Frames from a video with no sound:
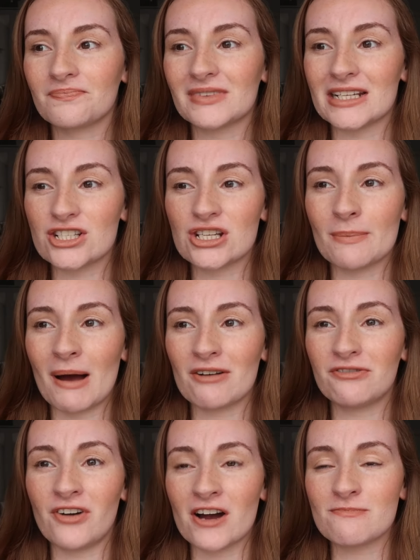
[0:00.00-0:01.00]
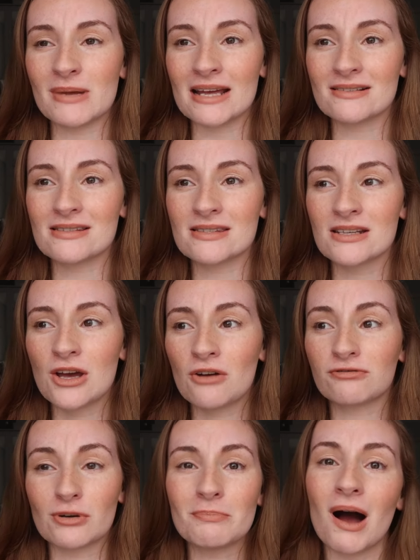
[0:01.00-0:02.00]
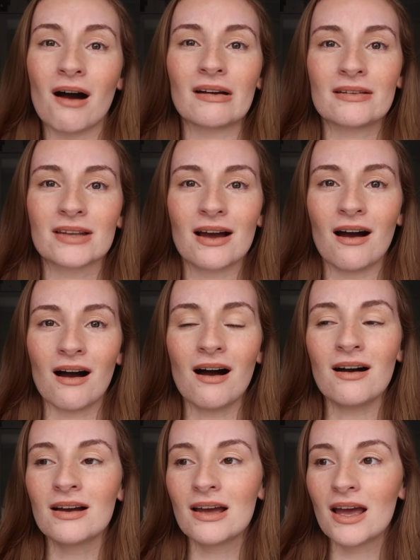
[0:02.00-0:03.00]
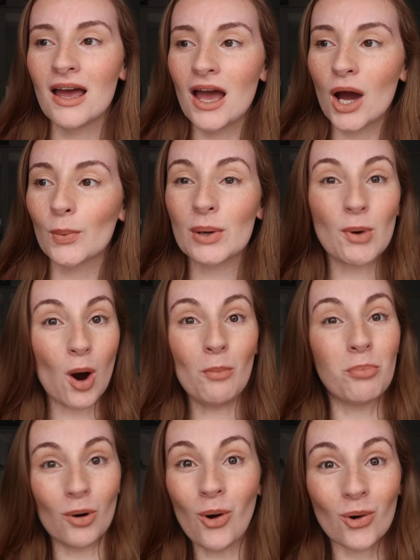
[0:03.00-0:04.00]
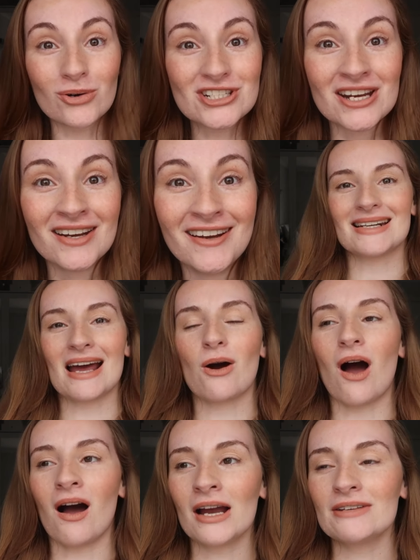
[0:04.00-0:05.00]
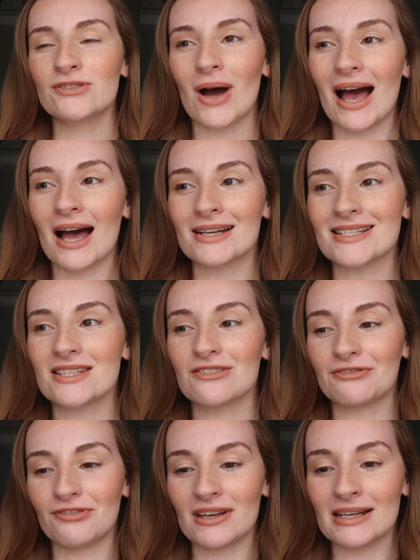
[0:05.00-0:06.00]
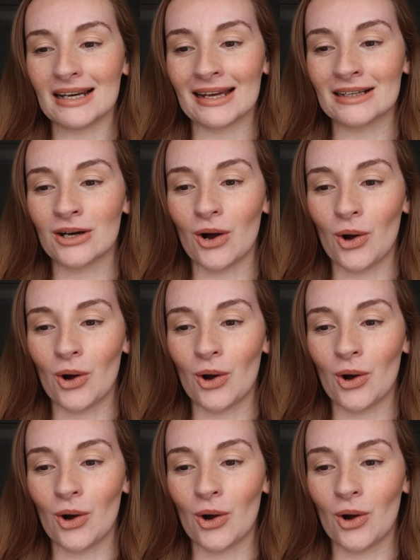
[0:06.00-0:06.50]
literally about 5 minutes from parking the car, we were on board. Now, I've not had the feeling